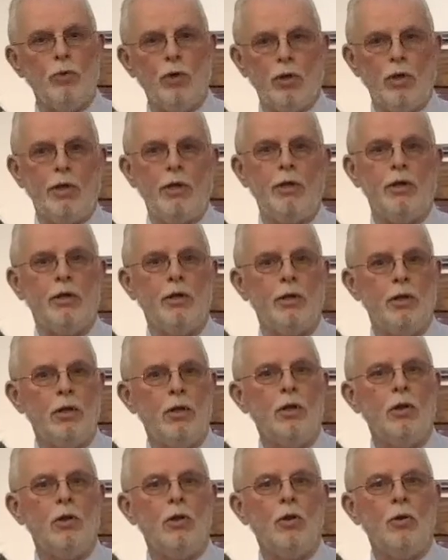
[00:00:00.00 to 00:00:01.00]
really
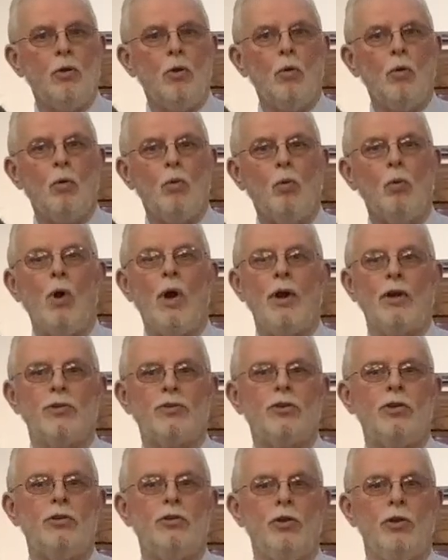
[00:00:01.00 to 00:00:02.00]
want us
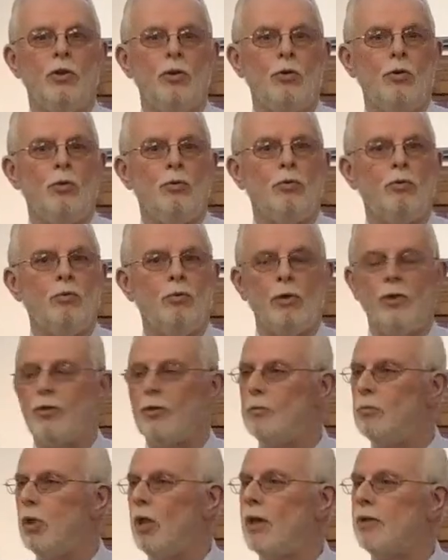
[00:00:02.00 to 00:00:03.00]
to do with
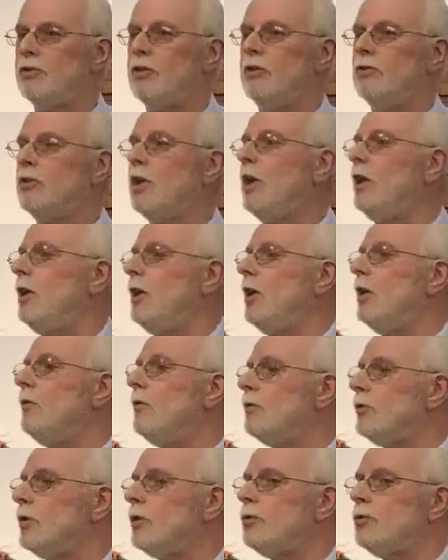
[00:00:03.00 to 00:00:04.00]
the blessings that He
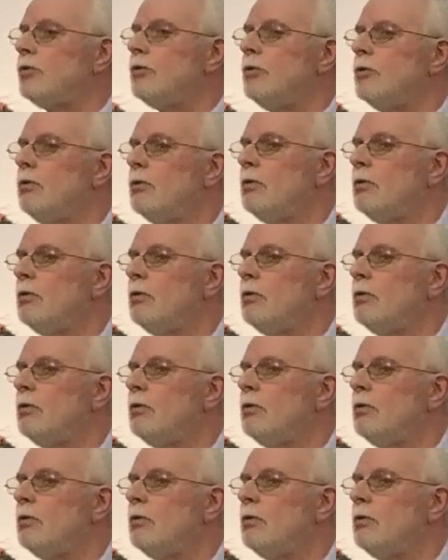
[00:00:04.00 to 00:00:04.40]
gives us.